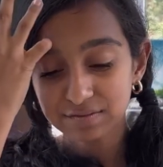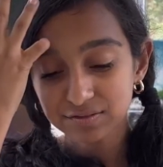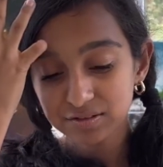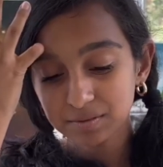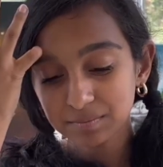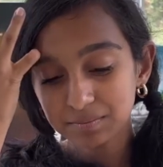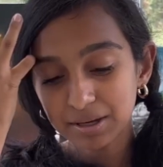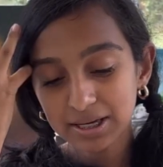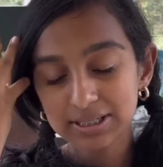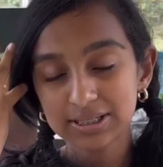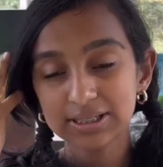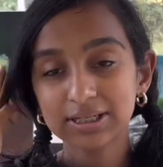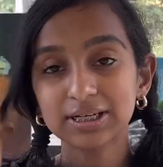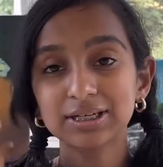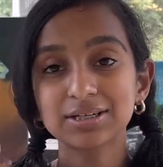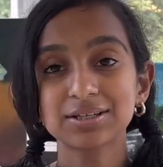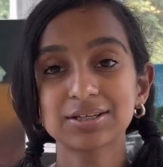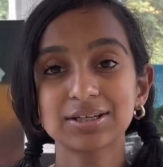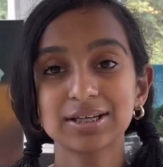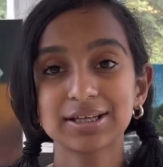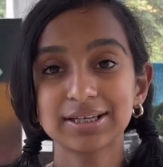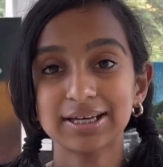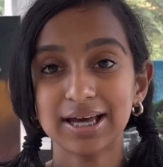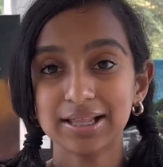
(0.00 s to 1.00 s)
to mix it into
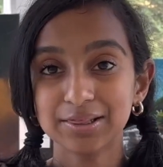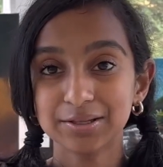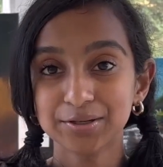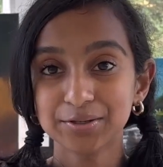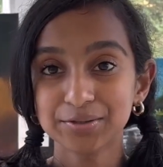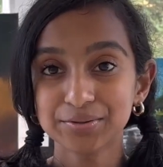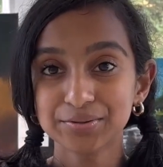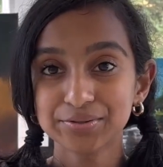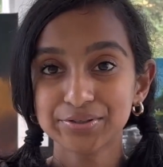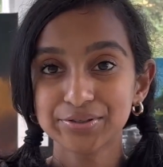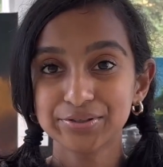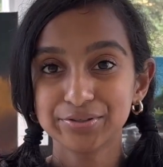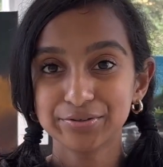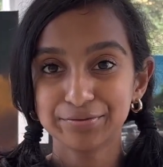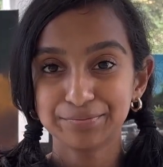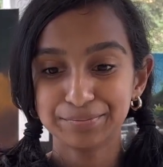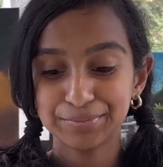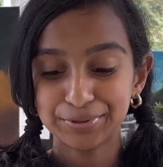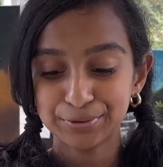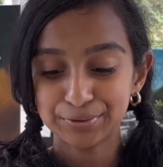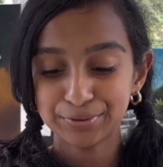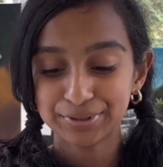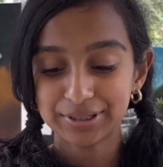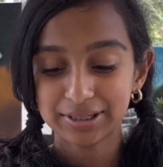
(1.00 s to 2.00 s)
the yellow to
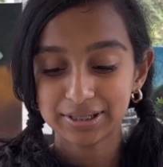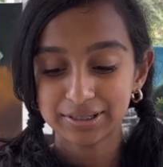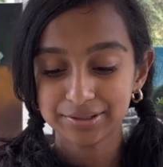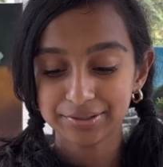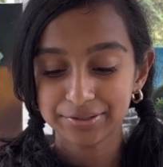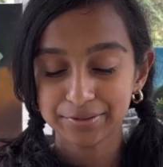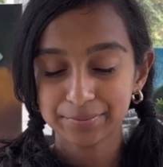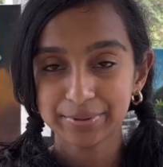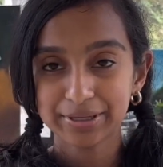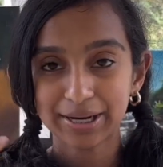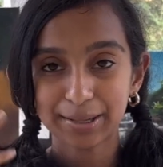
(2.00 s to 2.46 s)
mute it a little bit.